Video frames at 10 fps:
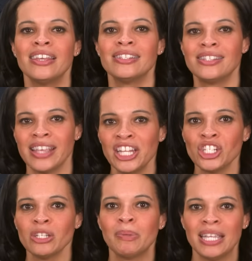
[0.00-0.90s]

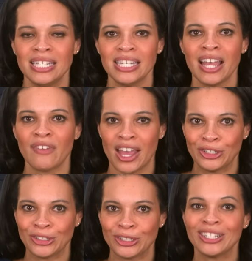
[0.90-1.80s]
Sejda PDF
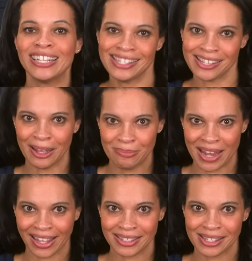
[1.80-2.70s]
Editor is up
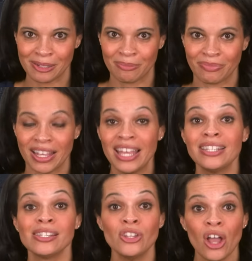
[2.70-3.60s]
next. It
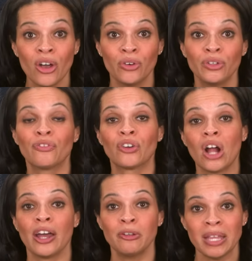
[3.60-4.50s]
is known
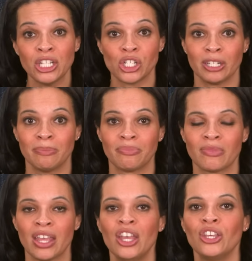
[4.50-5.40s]
for automation.
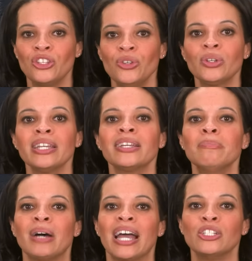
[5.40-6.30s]
You can
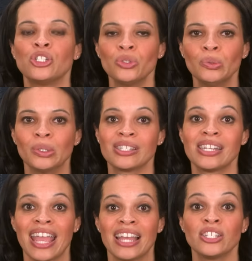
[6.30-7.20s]
combine tools
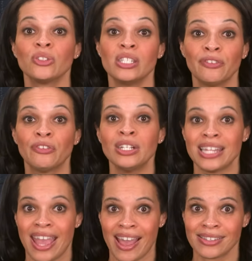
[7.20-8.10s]
to handle different
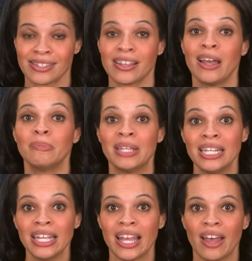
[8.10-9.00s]
tasks on
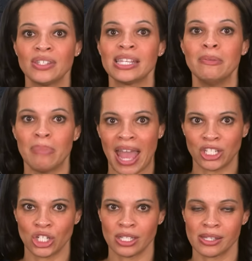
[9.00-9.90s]
PDFs in
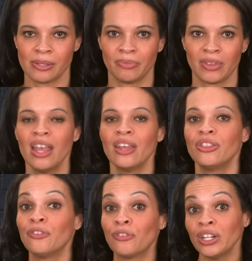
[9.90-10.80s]
batches.
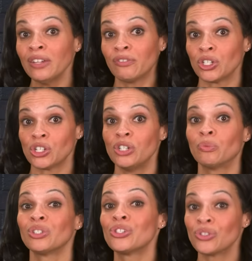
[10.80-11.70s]
The free version
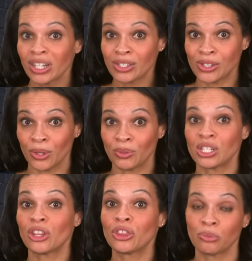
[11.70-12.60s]
restricts you
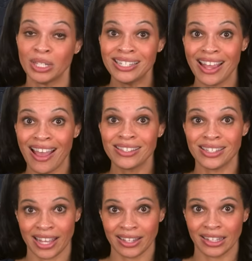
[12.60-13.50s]
to three tasks
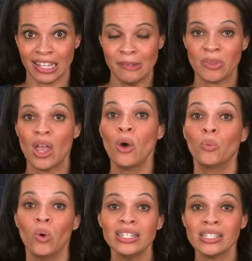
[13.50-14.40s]
daily,
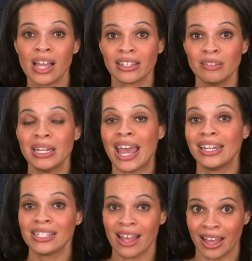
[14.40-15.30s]
one document at
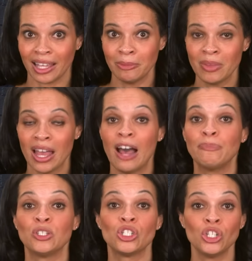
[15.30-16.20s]
a time,
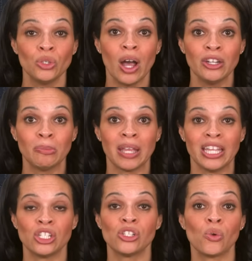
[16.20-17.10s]
up to 200
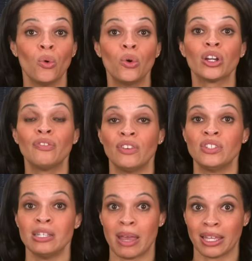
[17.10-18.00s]
pages or
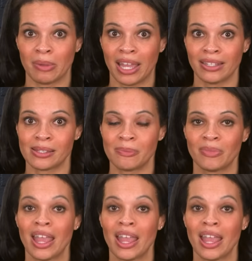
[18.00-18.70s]
50 megabytes.